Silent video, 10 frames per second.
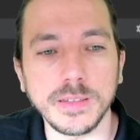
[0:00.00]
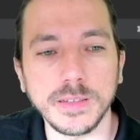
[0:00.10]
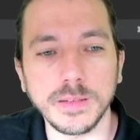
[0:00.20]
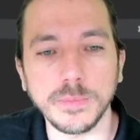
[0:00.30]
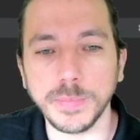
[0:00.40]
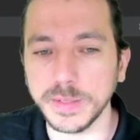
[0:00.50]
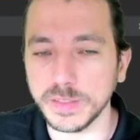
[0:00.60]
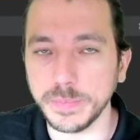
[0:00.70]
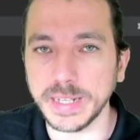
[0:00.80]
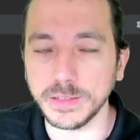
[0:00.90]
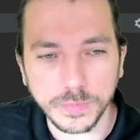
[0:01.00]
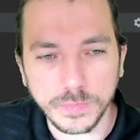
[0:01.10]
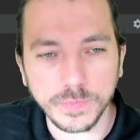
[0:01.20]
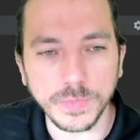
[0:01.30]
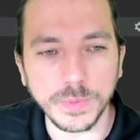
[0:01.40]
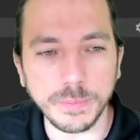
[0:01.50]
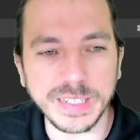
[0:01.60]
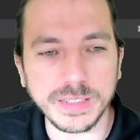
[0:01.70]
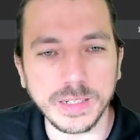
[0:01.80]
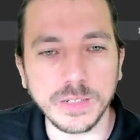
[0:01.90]
plus method.
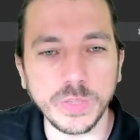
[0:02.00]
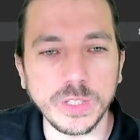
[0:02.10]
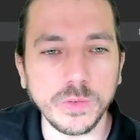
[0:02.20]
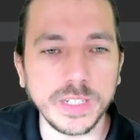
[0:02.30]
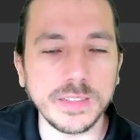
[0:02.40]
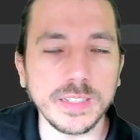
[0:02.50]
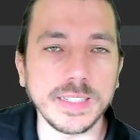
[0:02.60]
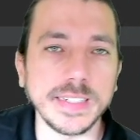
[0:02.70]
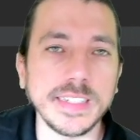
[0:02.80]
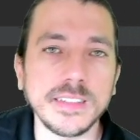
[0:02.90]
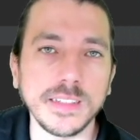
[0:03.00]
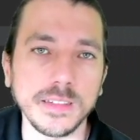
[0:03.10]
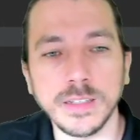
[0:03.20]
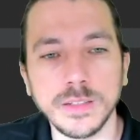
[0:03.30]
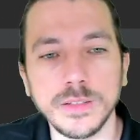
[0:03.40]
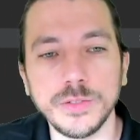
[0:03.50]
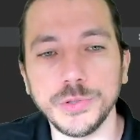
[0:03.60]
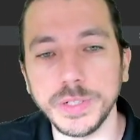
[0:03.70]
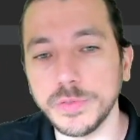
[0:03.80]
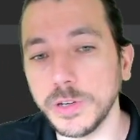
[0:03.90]
Basically, we don't need an instance to
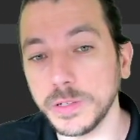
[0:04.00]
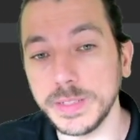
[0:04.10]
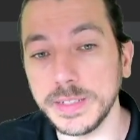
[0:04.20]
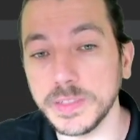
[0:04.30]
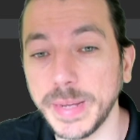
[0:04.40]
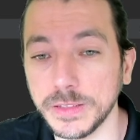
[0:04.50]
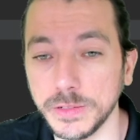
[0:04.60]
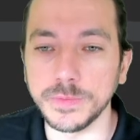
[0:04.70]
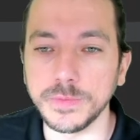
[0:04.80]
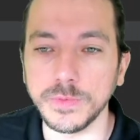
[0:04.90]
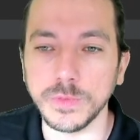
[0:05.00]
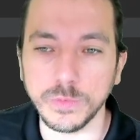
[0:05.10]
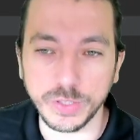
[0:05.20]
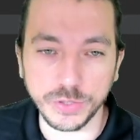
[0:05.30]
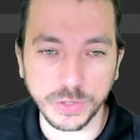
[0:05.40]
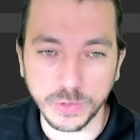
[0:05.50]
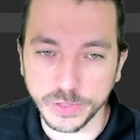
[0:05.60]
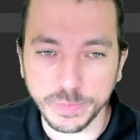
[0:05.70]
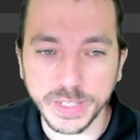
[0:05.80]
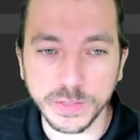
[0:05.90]
invoke this method, which could
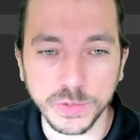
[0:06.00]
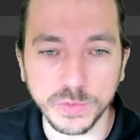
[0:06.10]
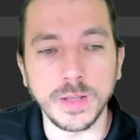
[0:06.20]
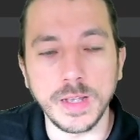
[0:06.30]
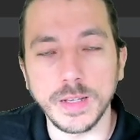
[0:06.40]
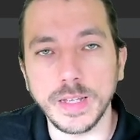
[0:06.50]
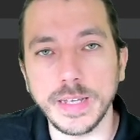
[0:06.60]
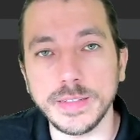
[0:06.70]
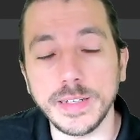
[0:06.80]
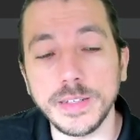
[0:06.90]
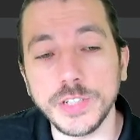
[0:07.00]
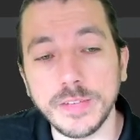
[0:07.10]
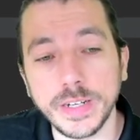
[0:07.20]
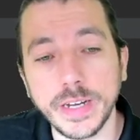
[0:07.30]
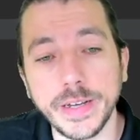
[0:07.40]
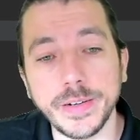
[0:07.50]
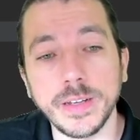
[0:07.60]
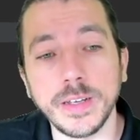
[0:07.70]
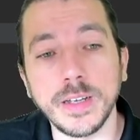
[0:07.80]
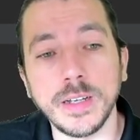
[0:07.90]
be useful. And in Java 9,
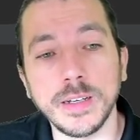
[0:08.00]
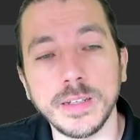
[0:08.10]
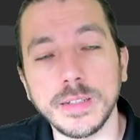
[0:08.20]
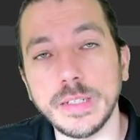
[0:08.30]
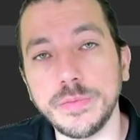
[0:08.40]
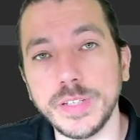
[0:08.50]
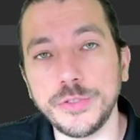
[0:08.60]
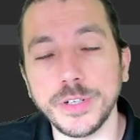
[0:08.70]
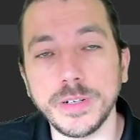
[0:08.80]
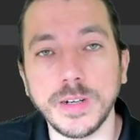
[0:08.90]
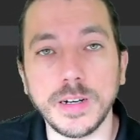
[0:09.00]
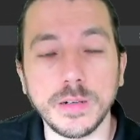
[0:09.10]
the feature of